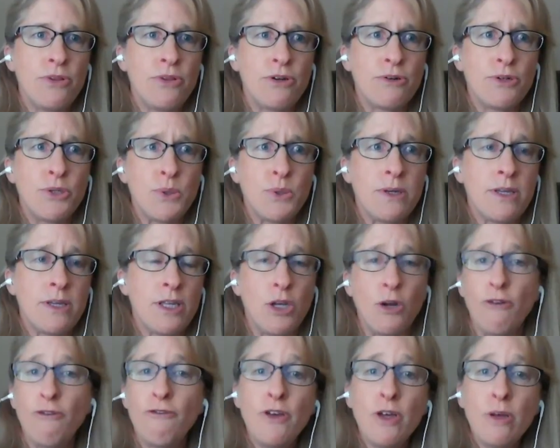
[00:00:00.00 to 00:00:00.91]
that are doing, you
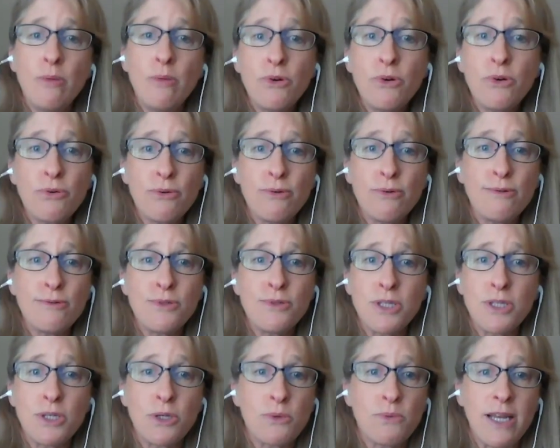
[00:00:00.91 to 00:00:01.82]
know, film crews
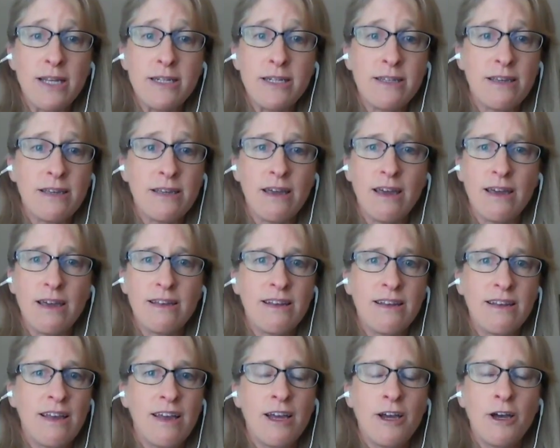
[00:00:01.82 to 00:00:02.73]
that are renting it.
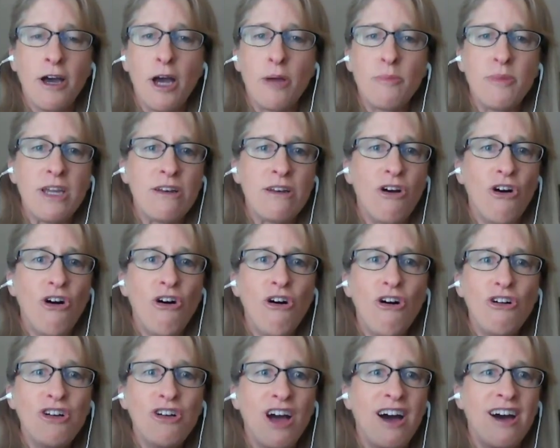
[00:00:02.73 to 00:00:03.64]
I mean,
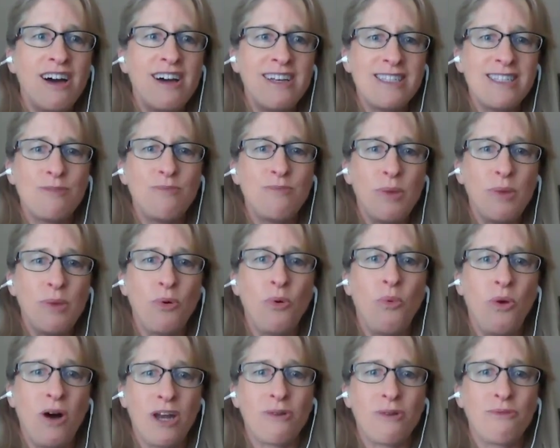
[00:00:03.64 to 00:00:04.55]
all kinds of people
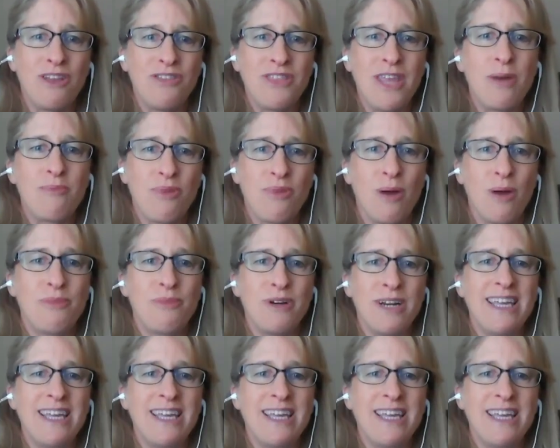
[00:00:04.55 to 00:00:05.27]
want to rent that property,